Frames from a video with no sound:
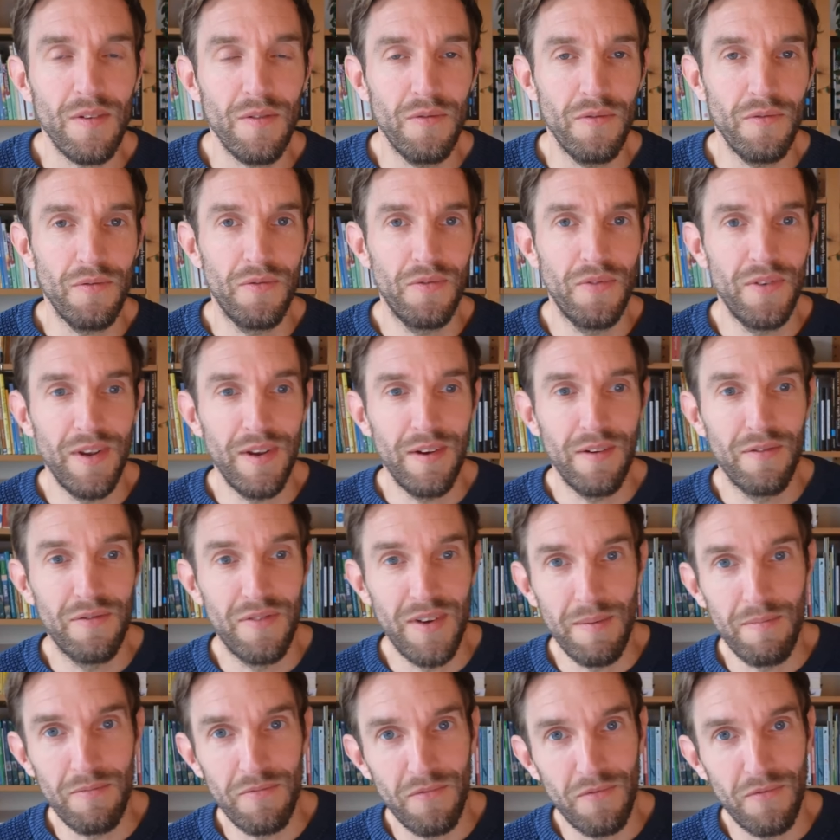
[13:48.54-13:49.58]

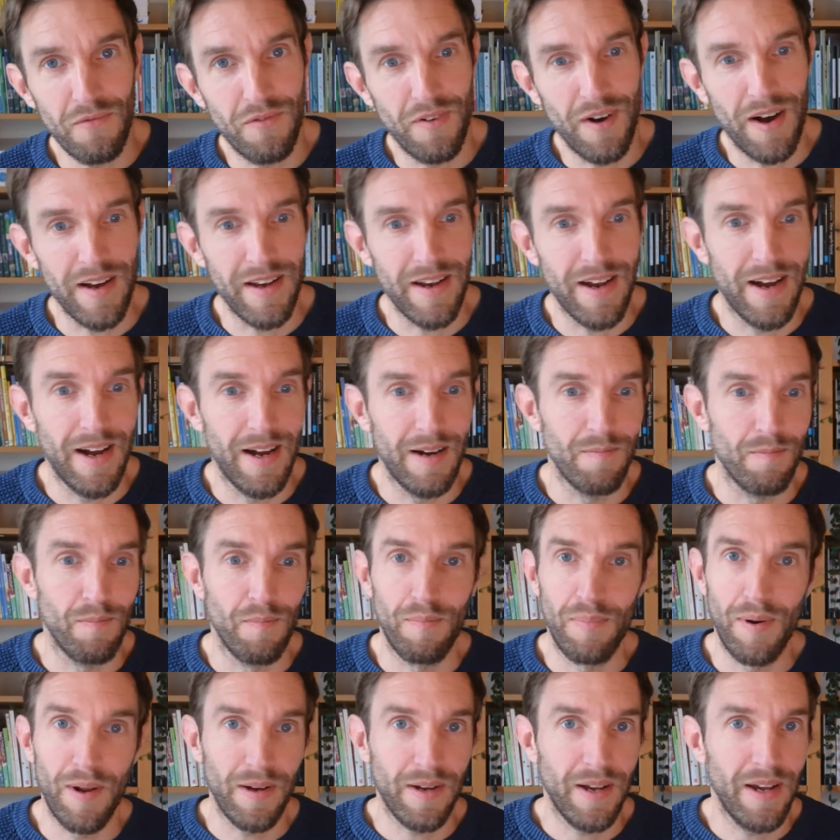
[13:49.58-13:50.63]
Vim via
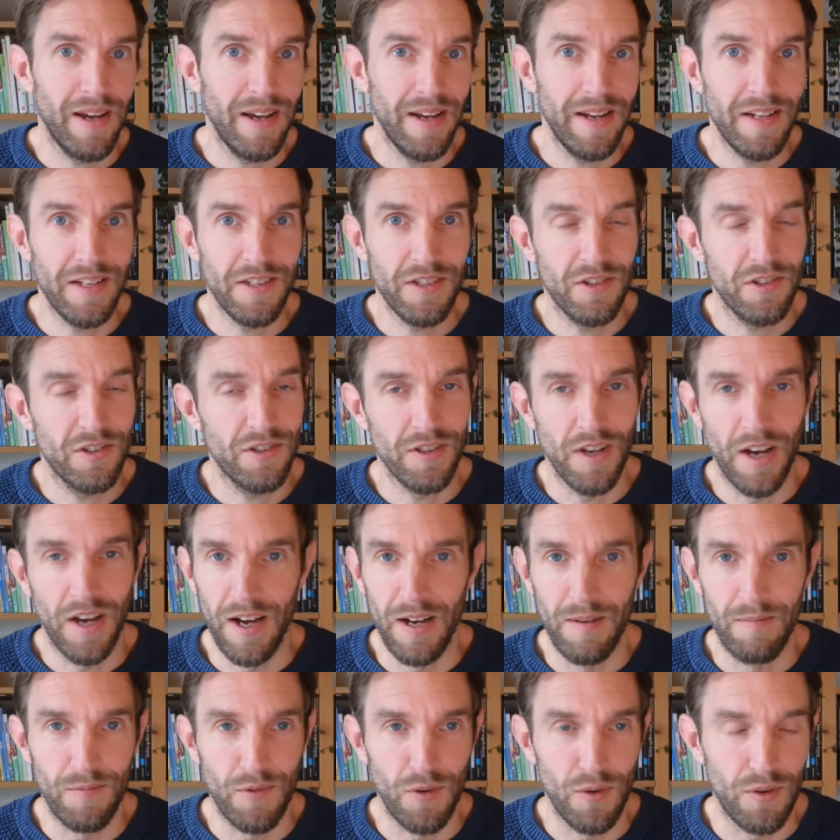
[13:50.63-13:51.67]
plugins.
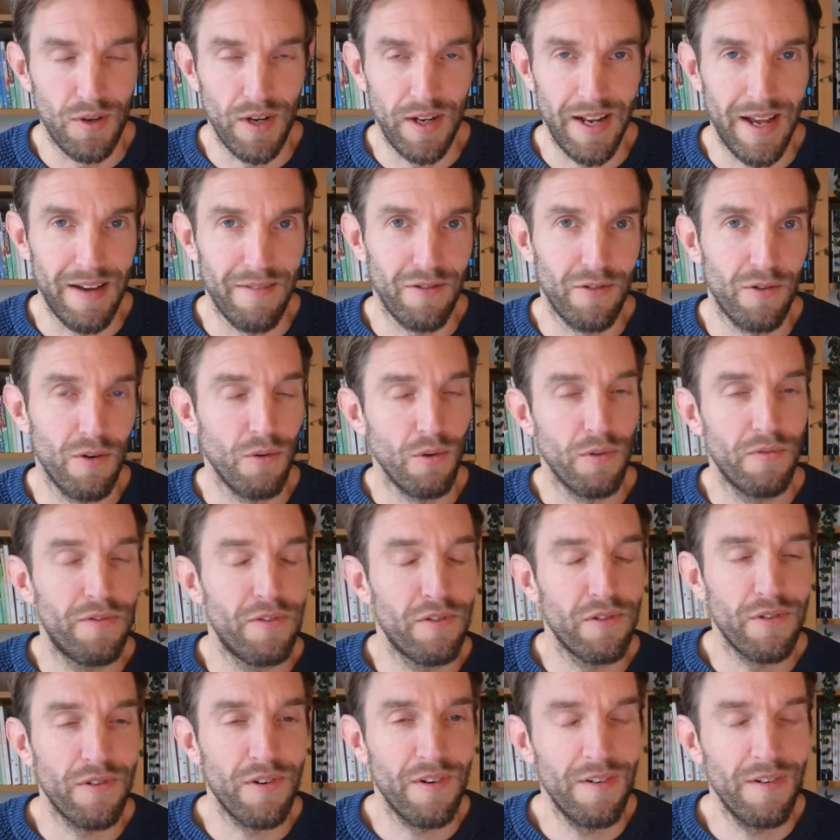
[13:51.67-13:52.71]
Um, you can have
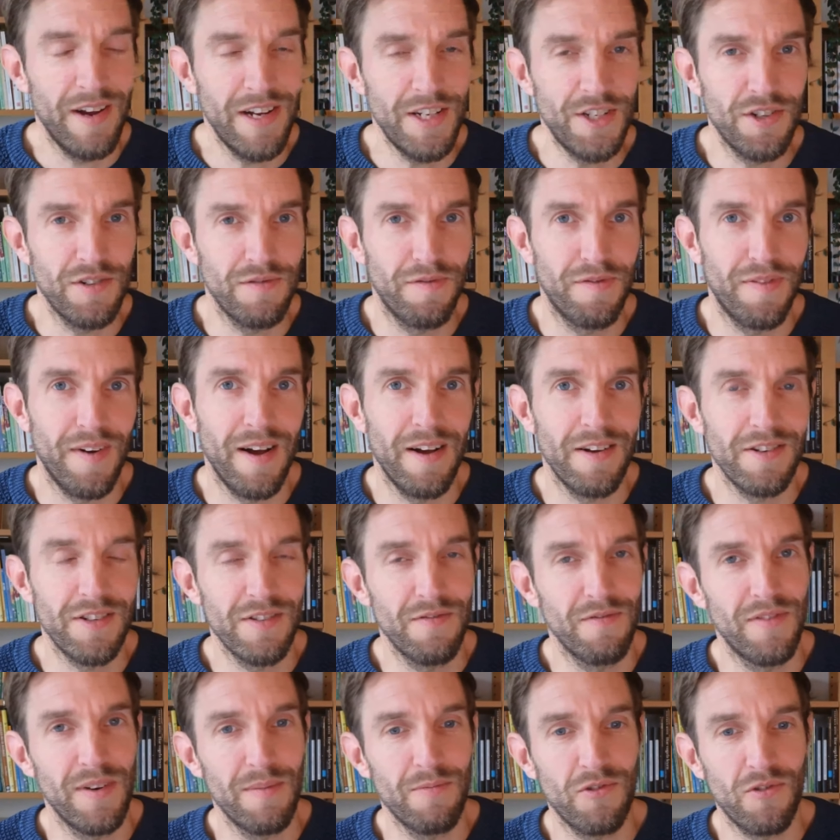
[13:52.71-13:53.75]
configuration files
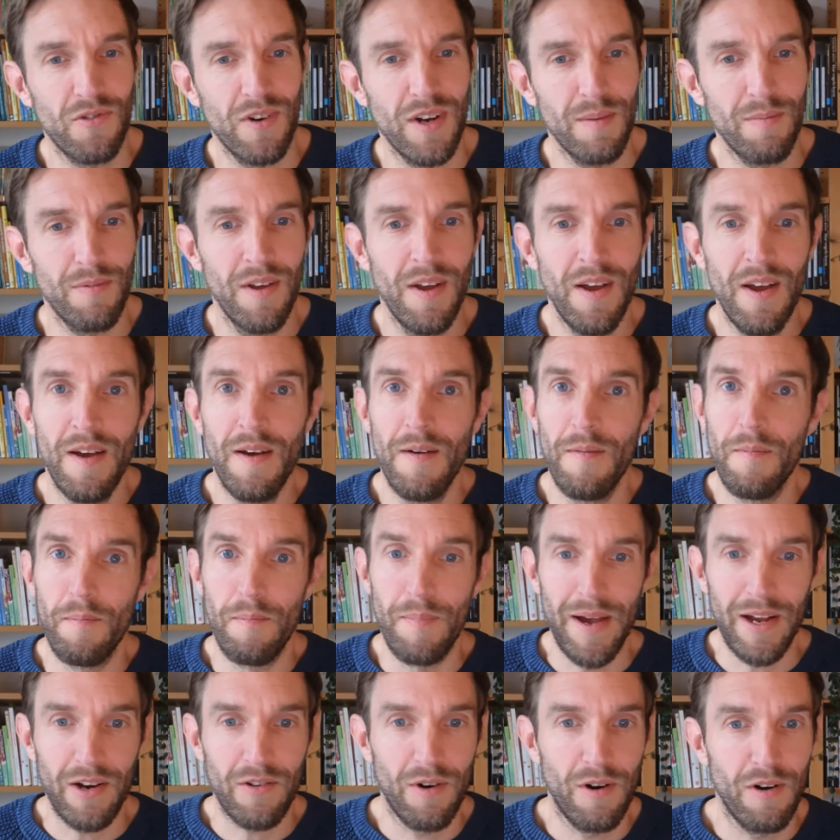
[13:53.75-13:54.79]
in Vim script,
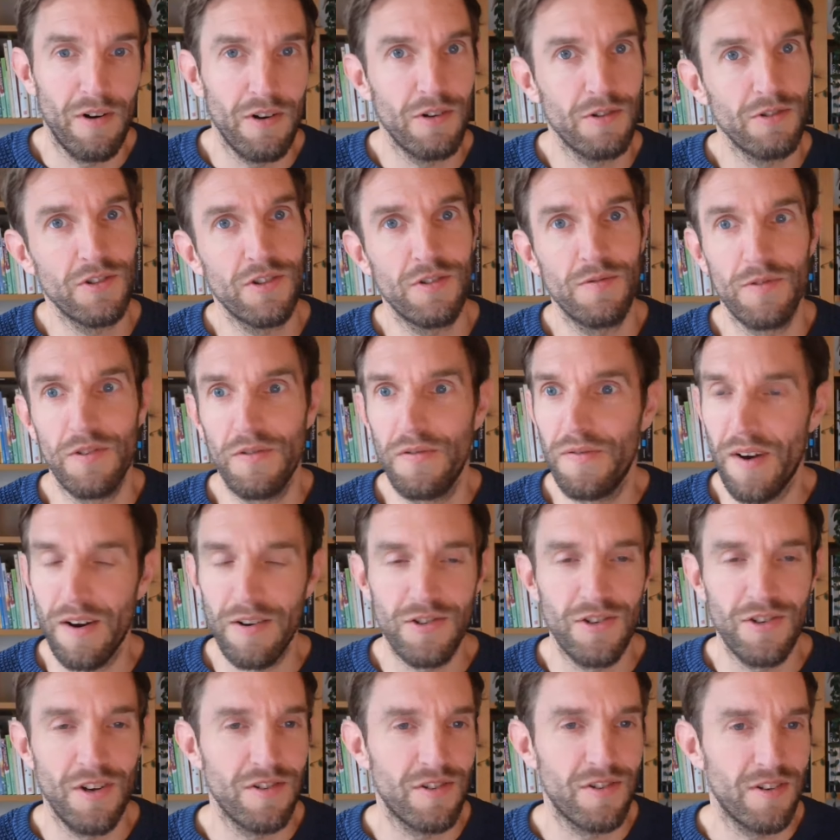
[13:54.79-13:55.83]
macros,
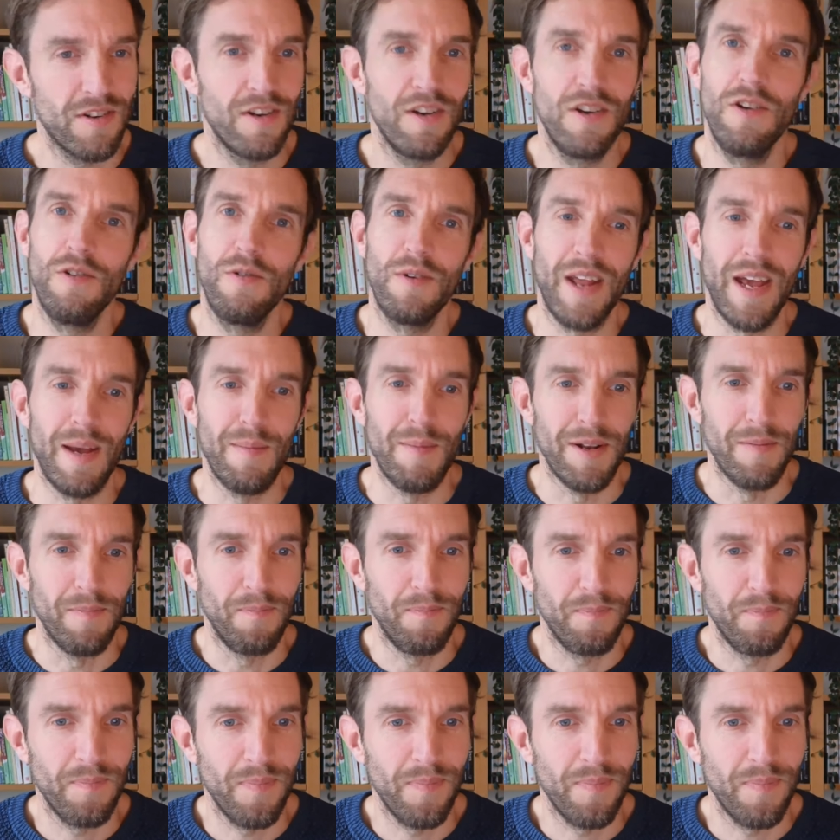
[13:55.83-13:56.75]
functions, you name it.